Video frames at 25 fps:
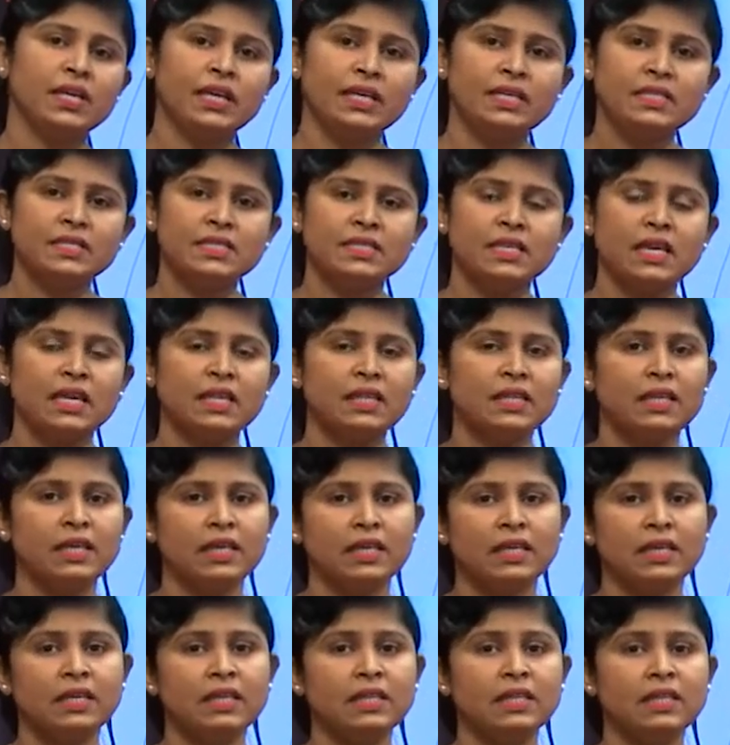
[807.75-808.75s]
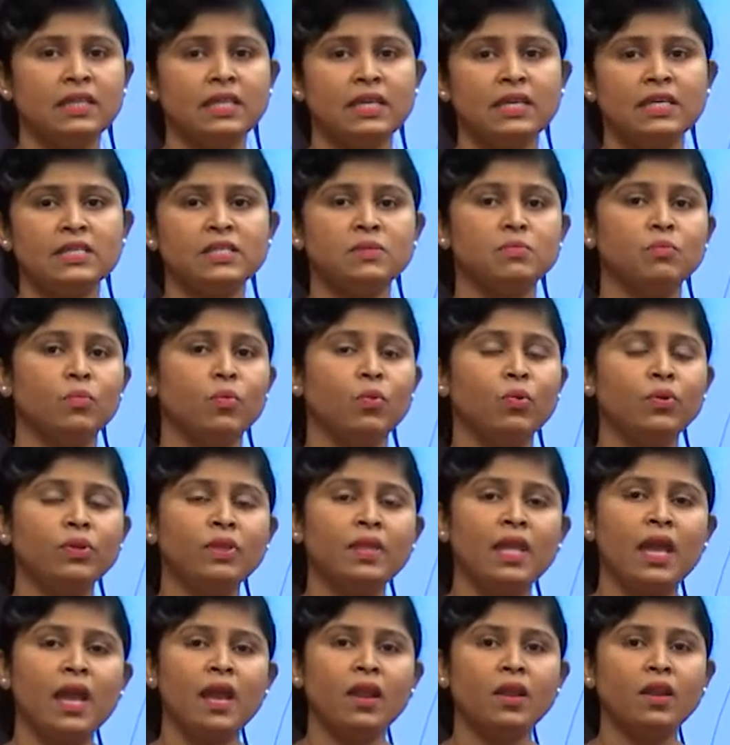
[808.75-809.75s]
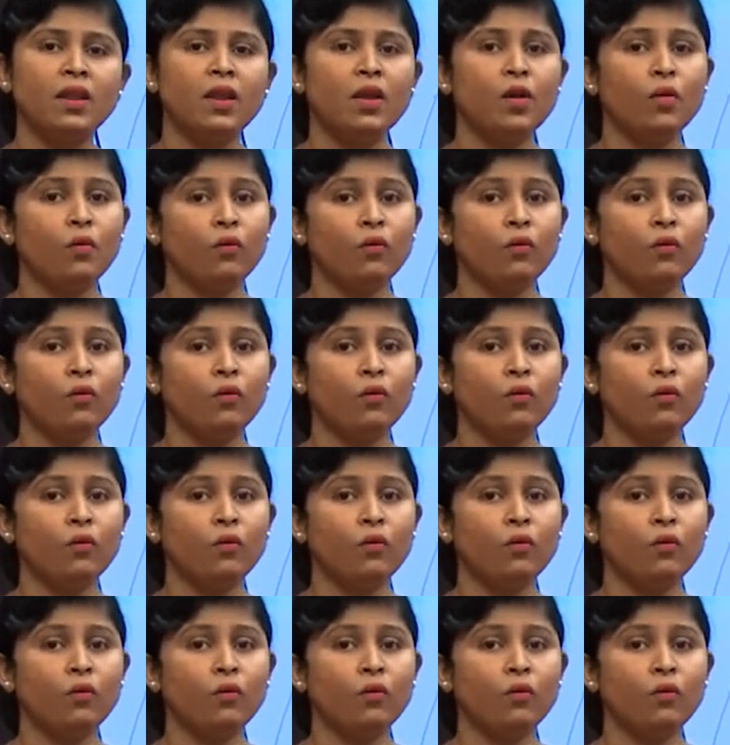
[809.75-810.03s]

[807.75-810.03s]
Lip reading: inside the earth is more than